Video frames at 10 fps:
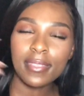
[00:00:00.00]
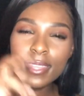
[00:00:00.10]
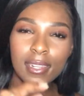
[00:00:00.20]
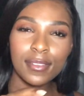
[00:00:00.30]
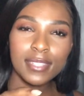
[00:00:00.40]
the
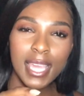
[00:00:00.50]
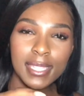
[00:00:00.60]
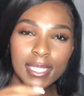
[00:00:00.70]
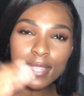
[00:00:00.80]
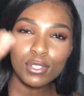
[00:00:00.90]
end of the
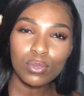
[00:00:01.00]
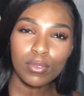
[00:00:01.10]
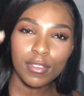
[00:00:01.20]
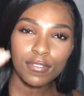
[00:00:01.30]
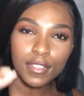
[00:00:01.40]
test, it gives you a
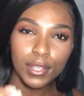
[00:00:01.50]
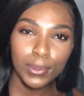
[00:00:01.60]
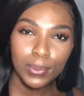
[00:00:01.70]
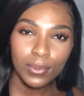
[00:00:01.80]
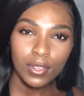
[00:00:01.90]

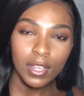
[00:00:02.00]
review,